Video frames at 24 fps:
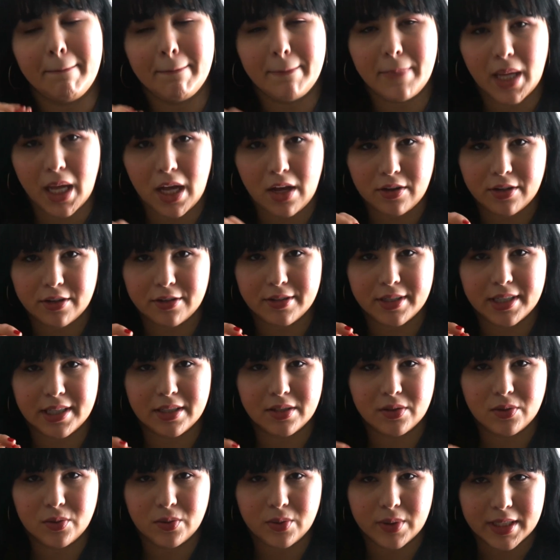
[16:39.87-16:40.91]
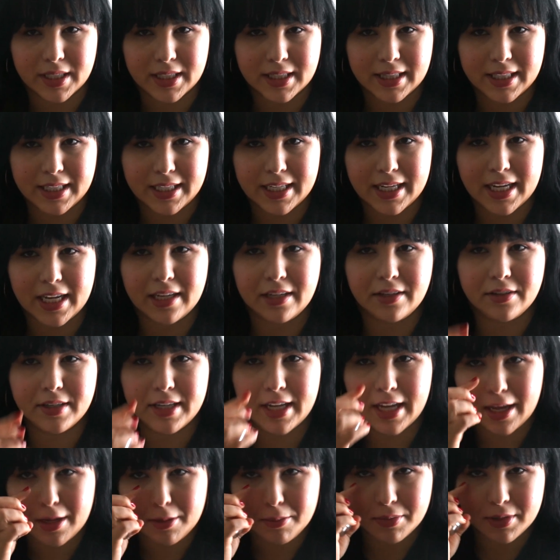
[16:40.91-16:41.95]
powder it quickly, and you
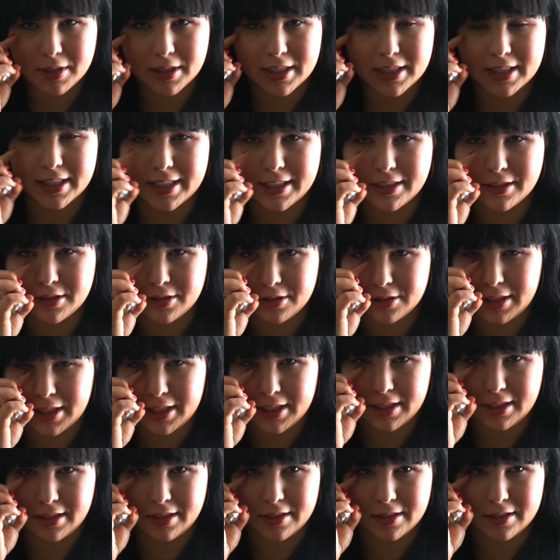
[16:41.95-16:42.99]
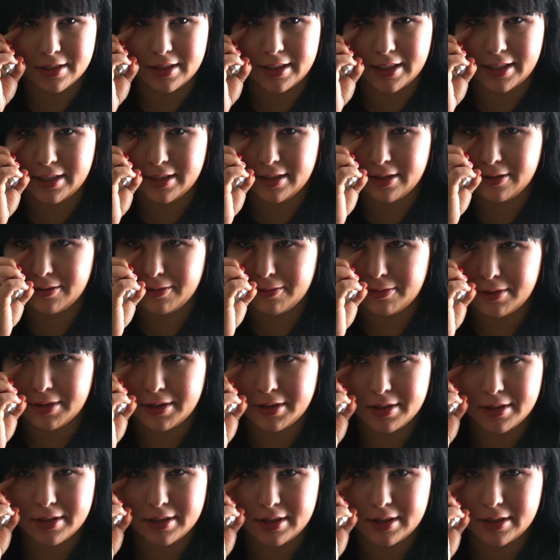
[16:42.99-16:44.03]
can't put it like straight under like where
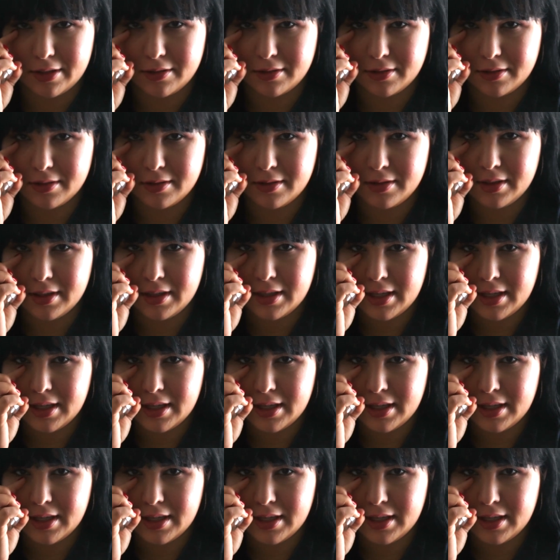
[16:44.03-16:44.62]
your little